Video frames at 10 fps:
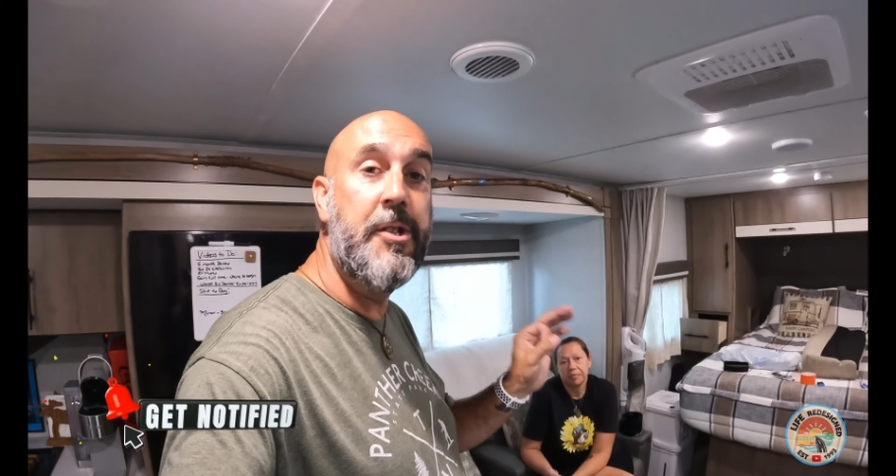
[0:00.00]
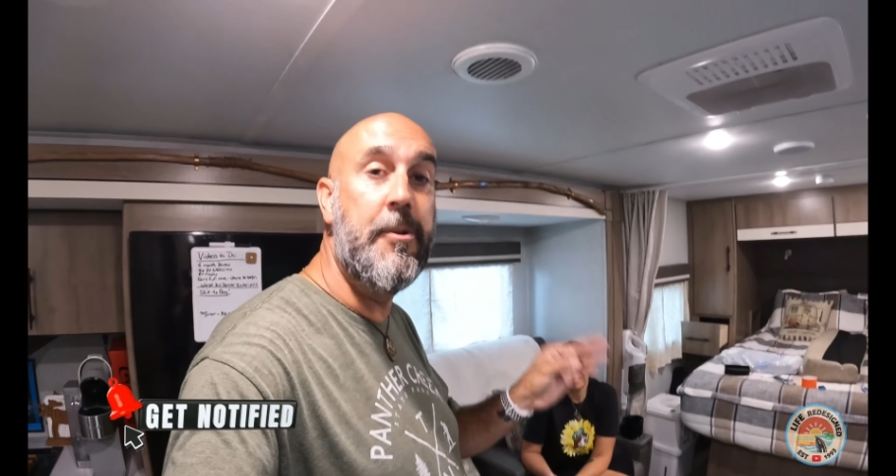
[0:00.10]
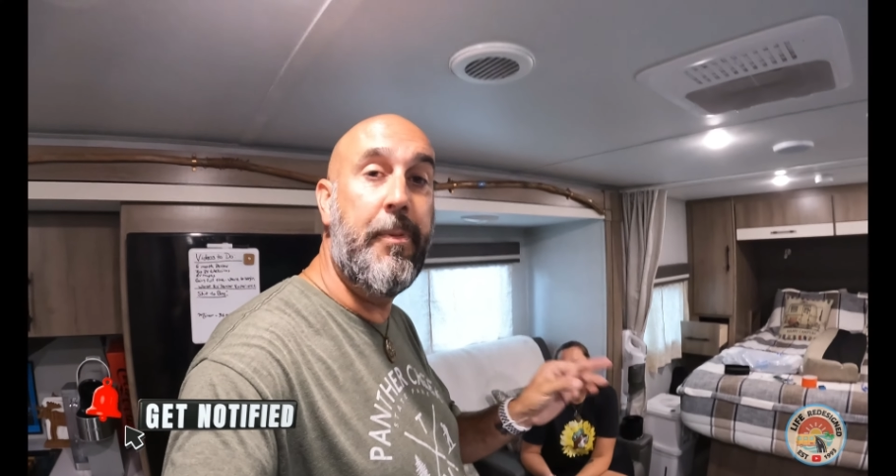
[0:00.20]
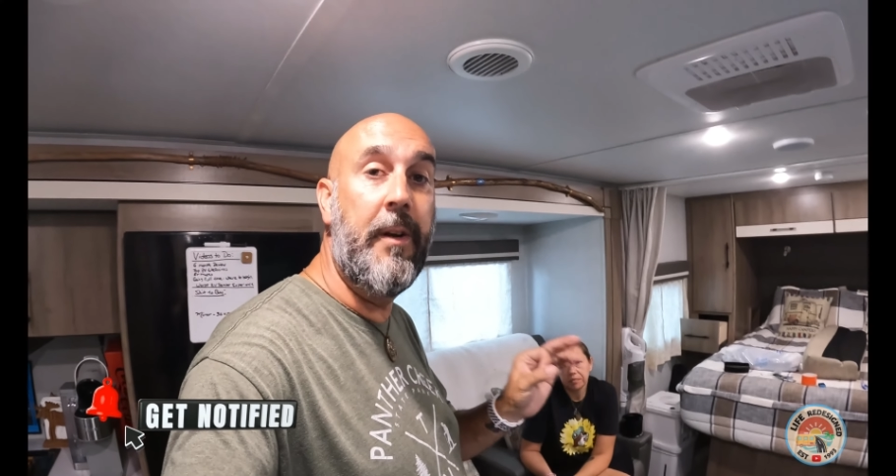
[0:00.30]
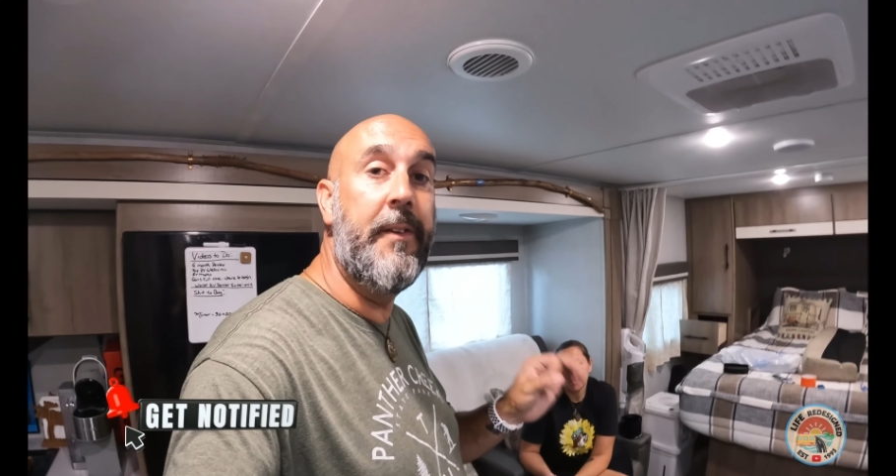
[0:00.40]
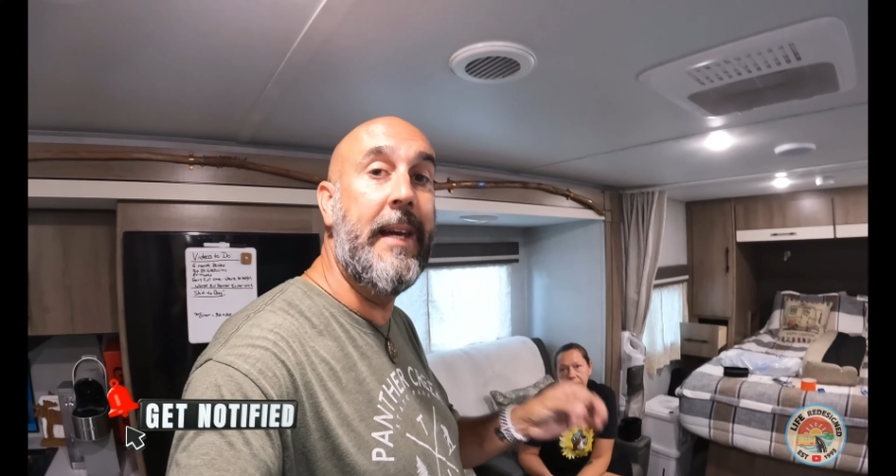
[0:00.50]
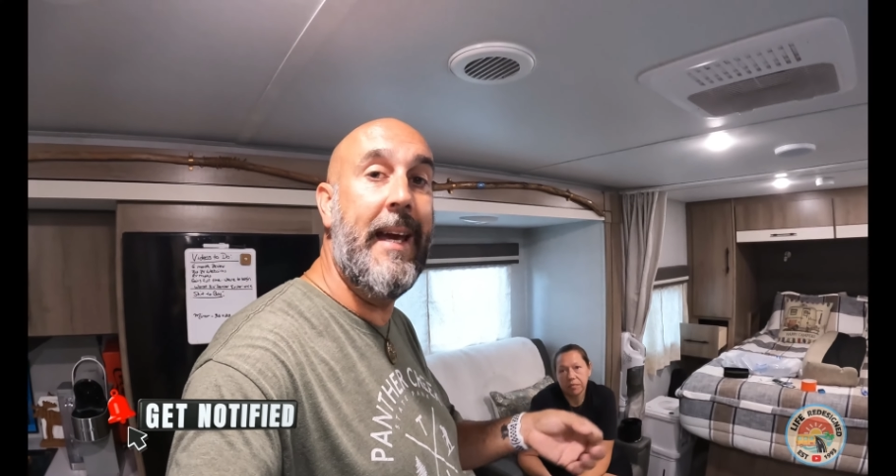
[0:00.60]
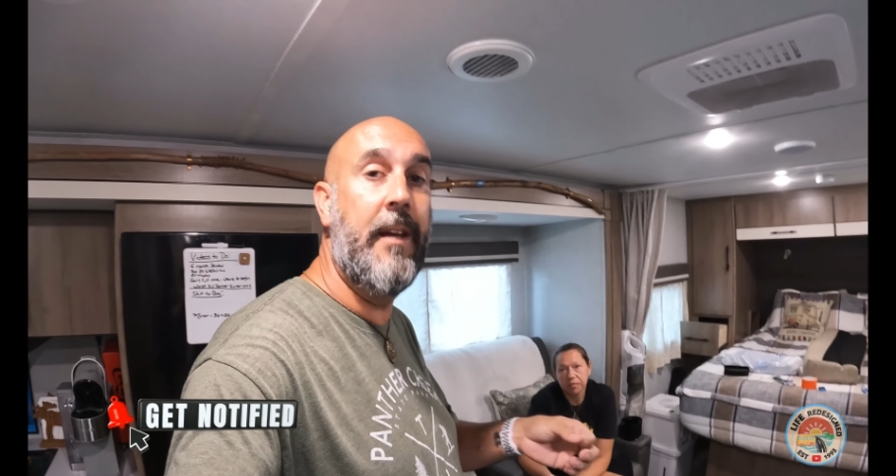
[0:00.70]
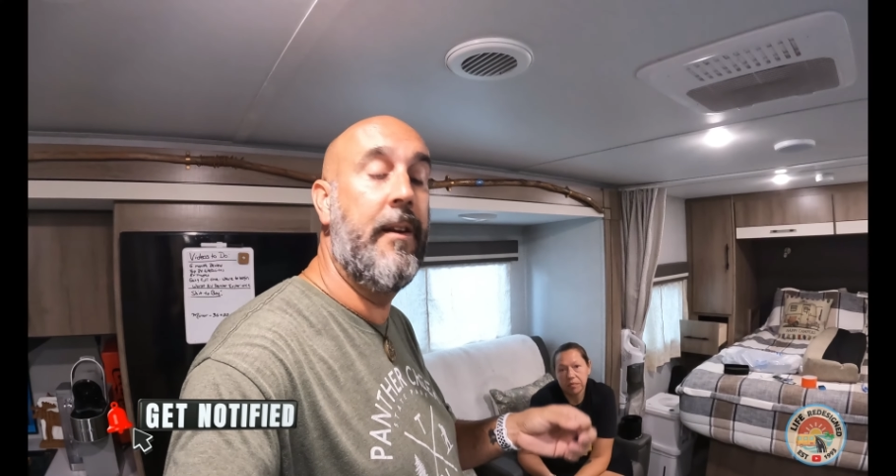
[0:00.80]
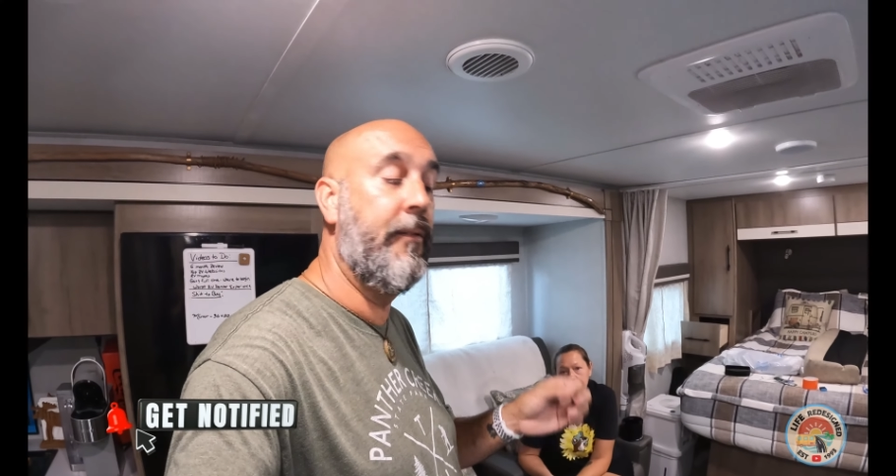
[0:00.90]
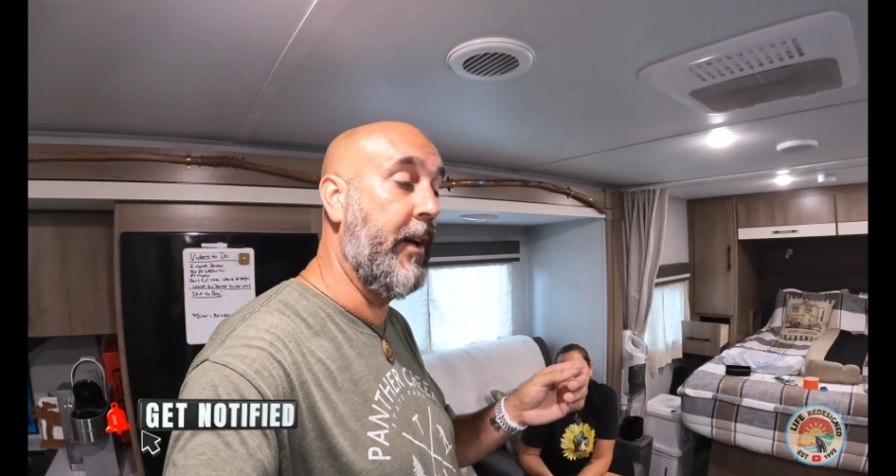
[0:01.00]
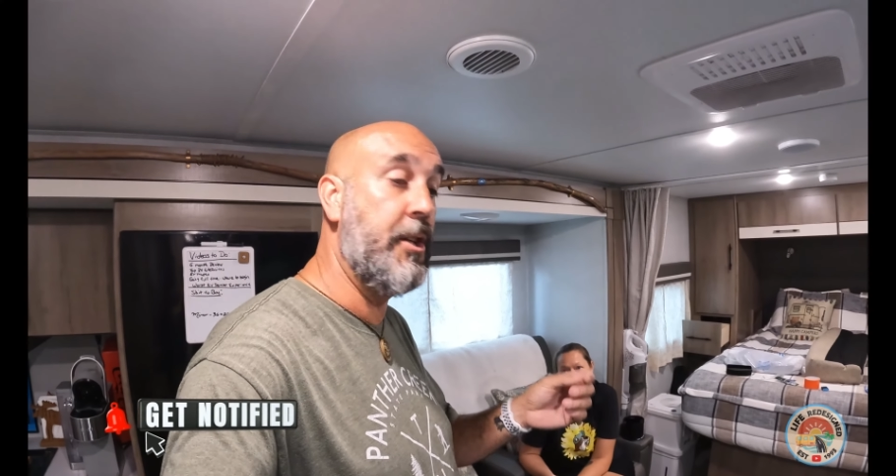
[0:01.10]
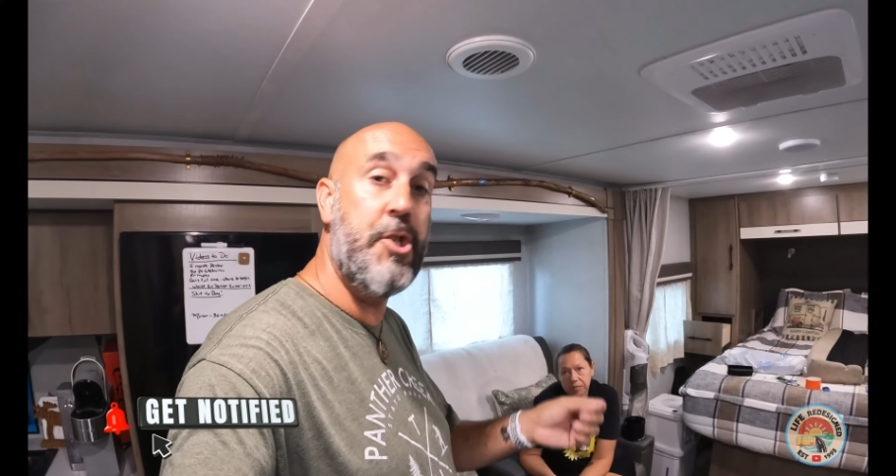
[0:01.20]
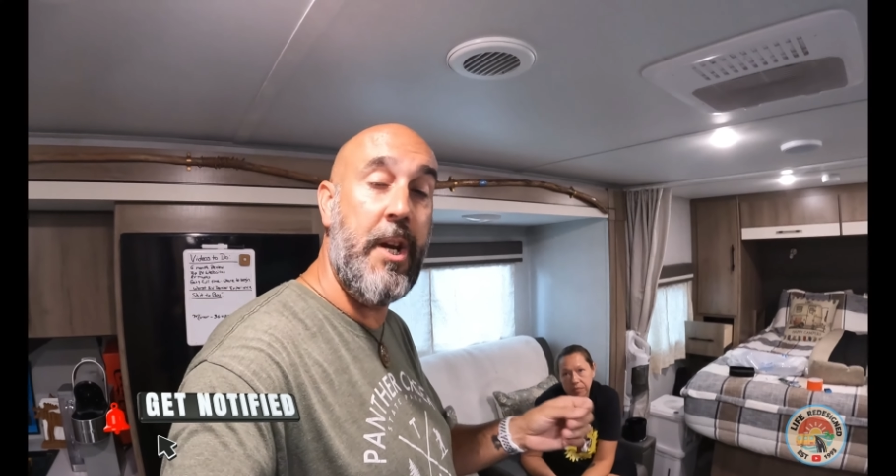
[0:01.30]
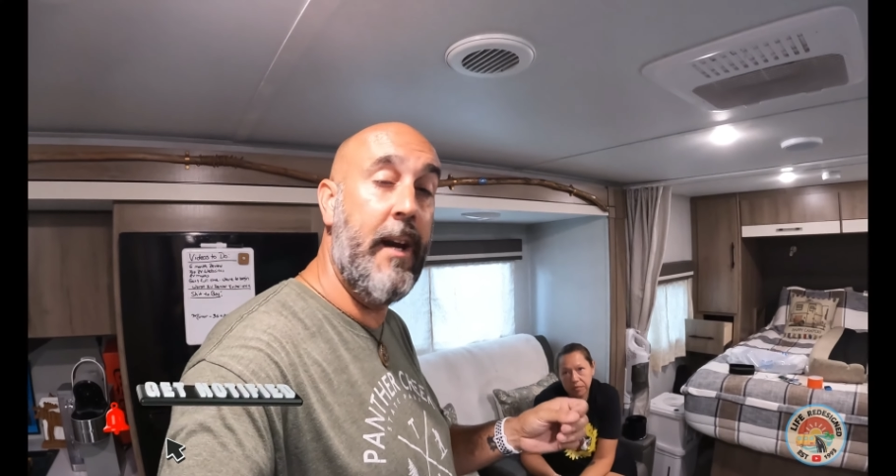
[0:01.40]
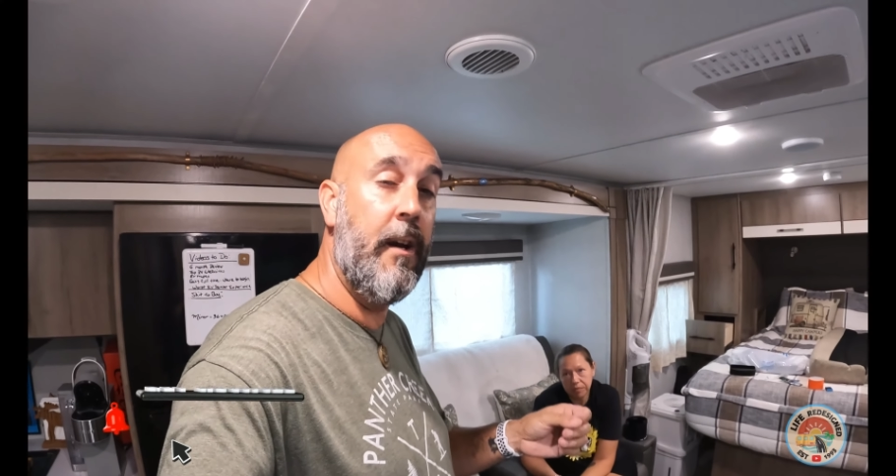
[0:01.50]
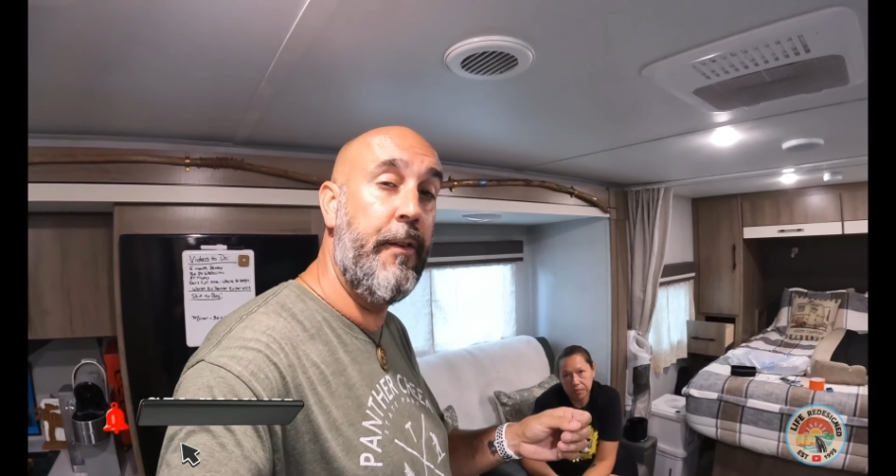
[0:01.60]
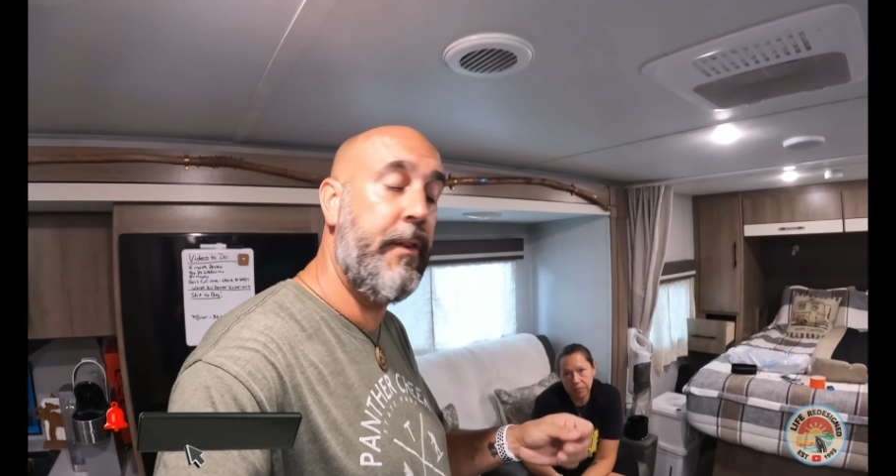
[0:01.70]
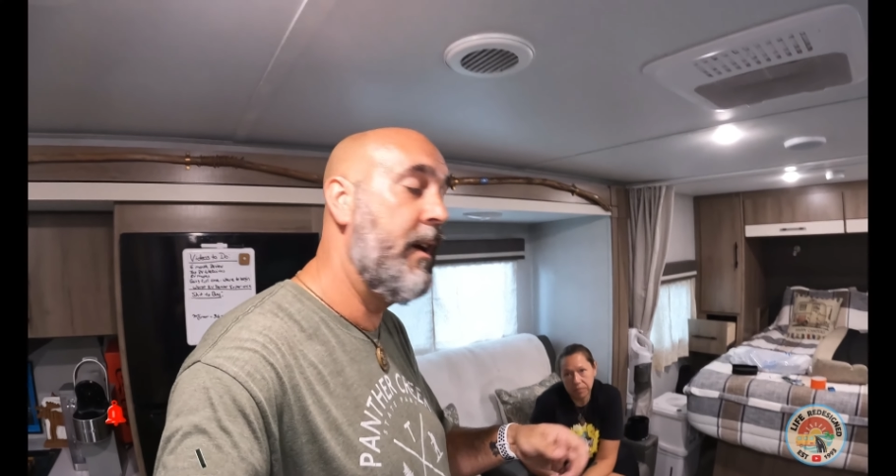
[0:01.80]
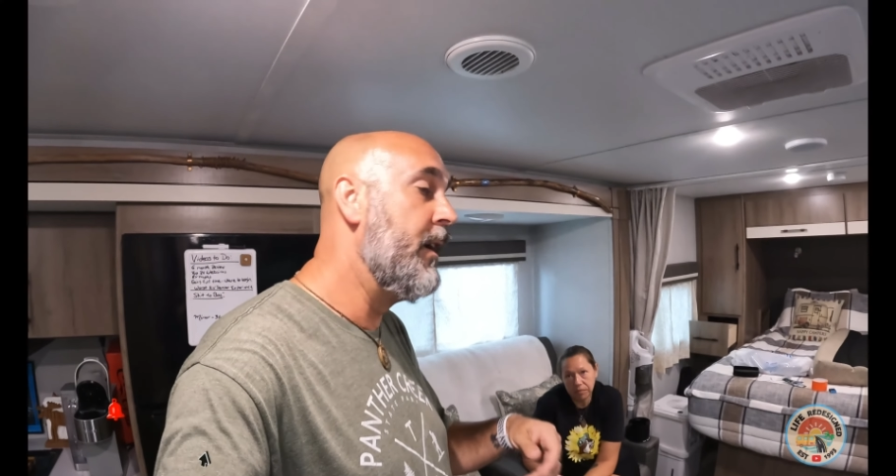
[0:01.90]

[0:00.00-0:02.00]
that you put at the end of like chairs